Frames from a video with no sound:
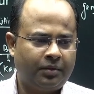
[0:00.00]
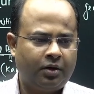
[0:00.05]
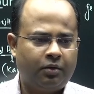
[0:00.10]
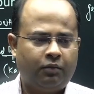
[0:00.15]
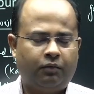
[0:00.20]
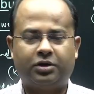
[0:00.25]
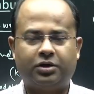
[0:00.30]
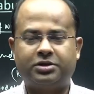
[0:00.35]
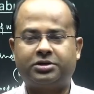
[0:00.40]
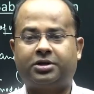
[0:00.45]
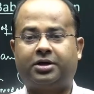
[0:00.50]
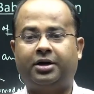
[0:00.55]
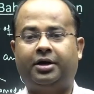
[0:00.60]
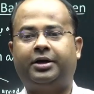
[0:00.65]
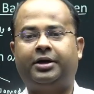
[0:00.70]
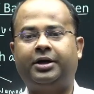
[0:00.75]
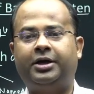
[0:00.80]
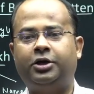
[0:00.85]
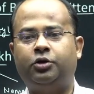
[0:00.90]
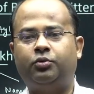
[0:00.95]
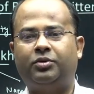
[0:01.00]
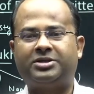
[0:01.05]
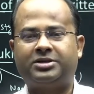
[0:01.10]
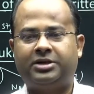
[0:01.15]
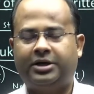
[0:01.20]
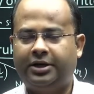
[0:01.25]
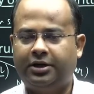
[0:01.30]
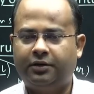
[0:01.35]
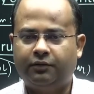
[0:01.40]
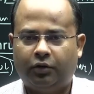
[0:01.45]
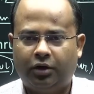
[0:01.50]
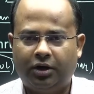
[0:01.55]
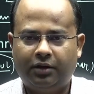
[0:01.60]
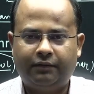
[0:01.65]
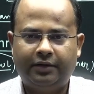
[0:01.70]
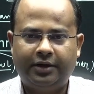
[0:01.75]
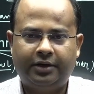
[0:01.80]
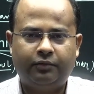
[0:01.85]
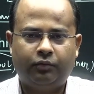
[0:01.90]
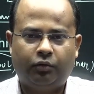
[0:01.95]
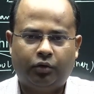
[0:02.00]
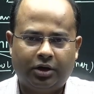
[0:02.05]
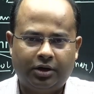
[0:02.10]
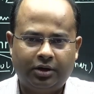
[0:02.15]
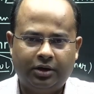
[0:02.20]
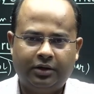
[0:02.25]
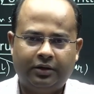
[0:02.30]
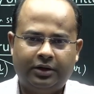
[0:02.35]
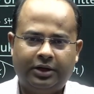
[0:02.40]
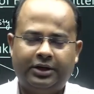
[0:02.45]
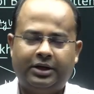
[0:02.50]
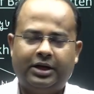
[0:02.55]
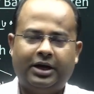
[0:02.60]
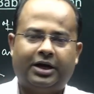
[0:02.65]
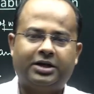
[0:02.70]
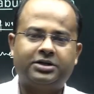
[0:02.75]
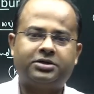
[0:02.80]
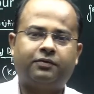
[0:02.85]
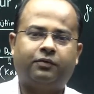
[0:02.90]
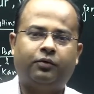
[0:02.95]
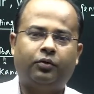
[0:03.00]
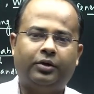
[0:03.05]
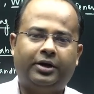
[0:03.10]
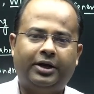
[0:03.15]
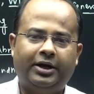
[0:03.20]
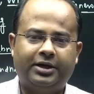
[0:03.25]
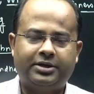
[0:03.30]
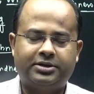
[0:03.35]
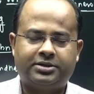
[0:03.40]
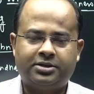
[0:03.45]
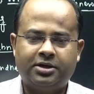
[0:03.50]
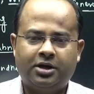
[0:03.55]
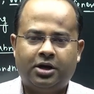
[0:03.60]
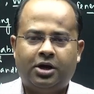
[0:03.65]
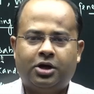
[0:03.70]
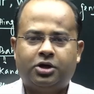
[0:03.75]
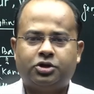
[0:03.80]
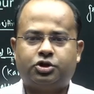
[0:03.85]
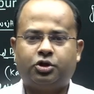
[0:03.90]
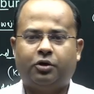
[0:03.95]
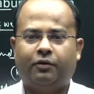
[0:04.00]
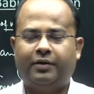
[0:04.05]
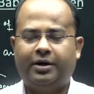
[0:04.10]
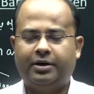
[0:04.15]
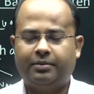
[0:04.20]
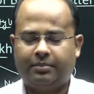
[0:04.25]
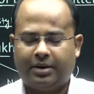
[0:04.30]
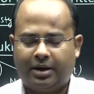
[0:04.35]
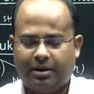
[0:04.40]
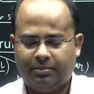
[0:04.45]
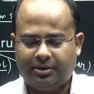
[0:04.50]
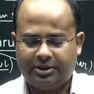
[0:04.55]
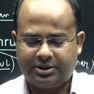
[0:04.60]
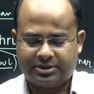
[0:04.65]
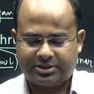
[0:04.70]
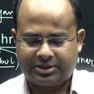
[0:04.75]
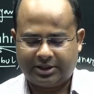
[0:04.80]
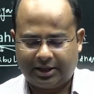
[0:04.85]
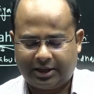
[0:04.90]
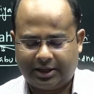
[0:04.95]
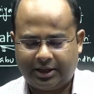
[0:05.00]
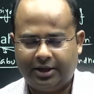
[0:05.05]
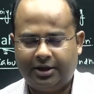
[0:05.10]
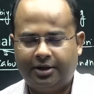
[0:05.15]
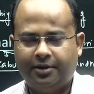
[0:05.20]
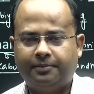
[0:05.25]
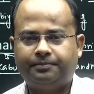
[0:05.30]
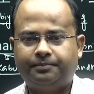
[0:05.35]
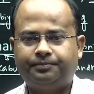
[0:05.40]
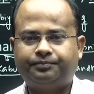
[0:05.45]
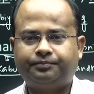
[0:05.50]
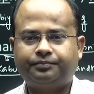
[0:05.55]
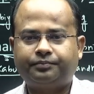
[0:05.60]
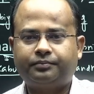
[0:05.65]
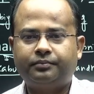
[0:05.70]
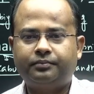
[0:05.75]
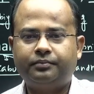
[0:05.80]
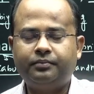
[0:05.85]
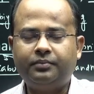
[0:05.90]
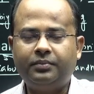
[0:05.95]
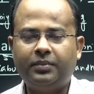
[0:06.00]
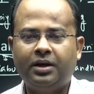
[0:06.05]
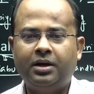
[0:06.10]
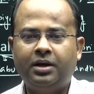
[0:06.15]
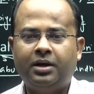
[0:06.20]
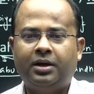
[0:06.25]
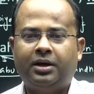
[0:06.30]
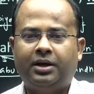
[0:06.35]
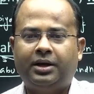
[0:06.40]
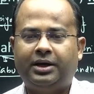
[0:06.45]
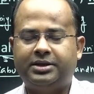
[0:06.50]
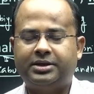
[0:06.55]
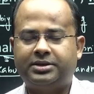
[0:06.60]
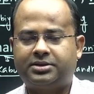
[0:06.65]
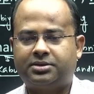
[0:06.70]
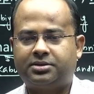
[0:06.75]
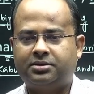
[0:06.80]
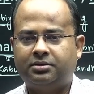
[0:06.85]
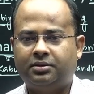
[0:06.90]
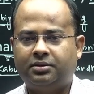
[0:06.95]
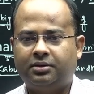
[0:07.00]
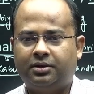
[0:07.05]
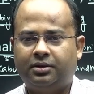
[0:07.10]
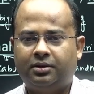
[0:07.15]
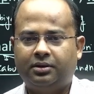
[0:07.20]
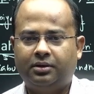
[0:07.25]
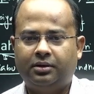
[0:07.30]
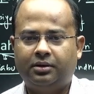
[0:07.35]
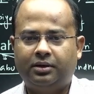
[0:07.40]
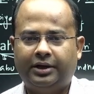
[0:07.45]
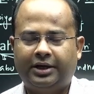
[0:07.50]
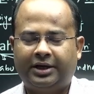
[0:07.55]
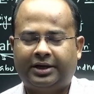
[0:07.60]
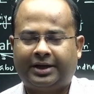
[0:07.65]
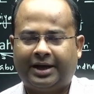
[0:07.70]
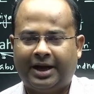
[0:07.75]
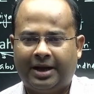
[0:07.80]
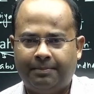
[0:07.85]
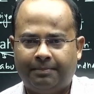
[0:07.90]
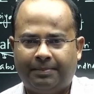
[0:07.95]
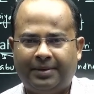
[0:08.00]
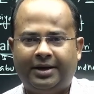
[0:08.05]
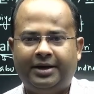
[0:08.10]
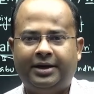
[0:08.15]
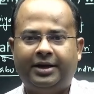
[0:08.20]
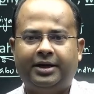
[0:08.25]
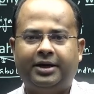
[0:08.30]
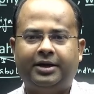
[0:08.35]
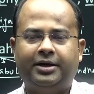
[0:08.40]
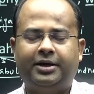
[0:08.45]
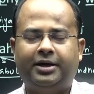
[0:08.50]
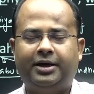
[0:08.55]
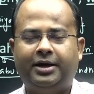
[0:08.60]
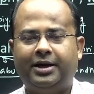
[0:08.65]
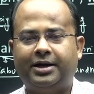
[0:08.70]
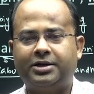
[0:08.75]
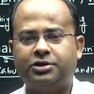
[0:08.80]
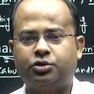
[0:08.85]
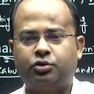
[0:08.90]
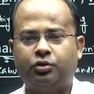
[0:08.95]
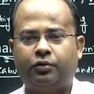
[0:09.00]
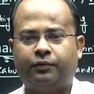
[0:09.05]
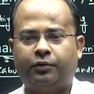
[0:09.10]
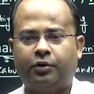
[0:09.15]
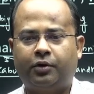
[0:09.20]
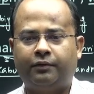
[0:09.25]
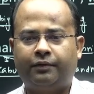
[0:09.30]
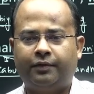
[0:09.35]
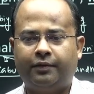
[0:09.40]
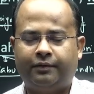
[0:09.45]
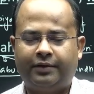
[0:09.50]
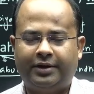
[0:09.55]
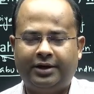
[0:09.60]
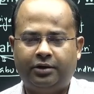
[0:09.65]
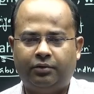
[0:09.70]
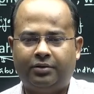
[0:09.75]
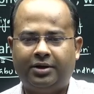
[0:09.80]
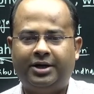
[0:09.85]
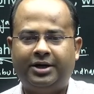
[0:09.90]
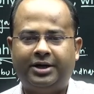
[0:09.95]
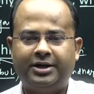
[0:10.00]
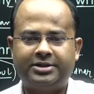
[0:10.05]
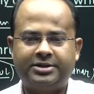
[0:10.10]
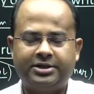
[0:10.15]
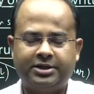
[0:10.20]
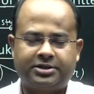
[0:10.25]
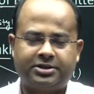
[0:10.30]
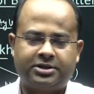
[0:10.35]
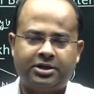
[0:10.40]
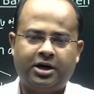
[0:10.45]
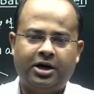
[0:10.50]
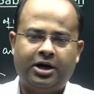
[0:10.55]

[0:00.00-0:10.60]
was continuously involved in war in last 4 years. So when Babur started his campaigning in India, so from 1526